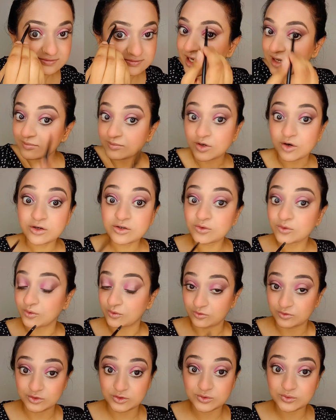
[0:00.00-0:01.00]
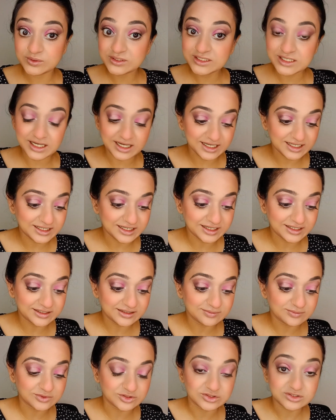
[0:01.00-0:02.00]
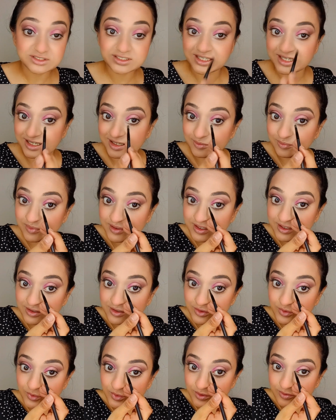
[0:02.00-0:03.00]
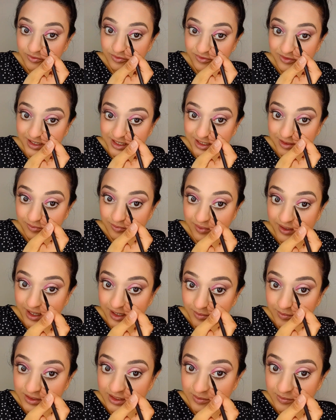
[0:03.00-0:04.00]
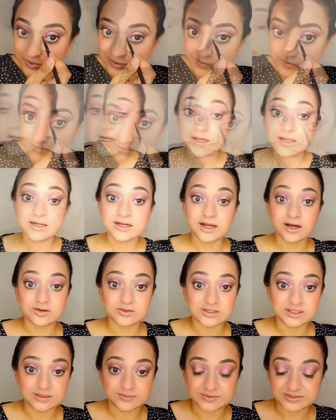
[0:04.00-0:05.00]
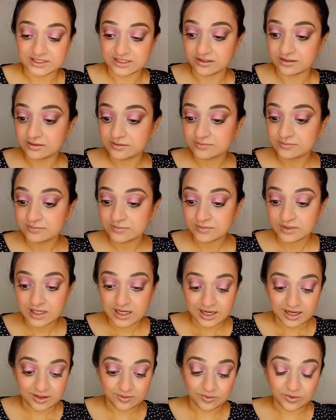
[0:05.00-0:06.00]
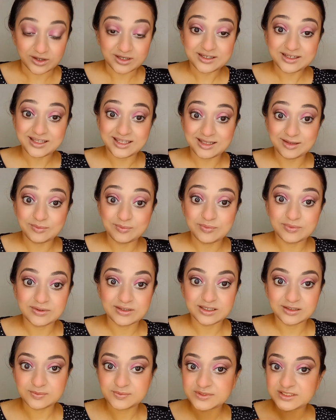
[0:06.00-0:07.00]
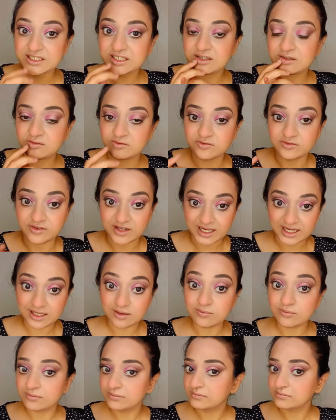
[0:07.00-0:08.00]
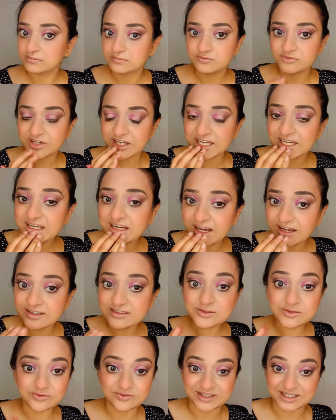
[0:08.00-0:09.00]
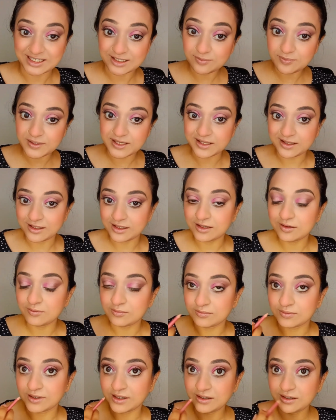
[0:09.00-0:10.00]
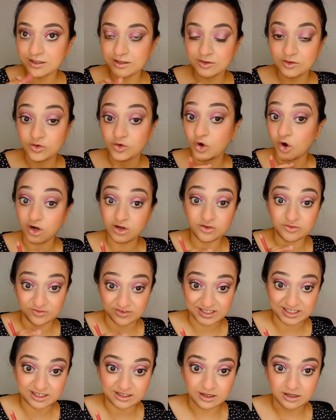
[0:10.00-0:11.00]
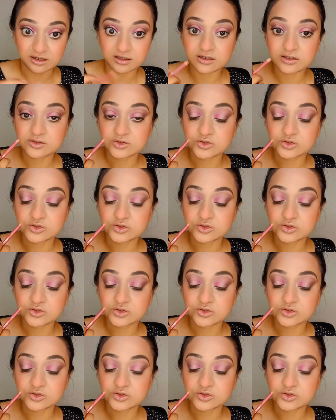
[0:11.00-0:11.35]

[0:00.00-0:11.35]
I'm not overdoing the highlight, I'm just keeping it to a very bare minimum. Now the lipstick. I want to keep lipstick very nice, very pinky, but not very dark.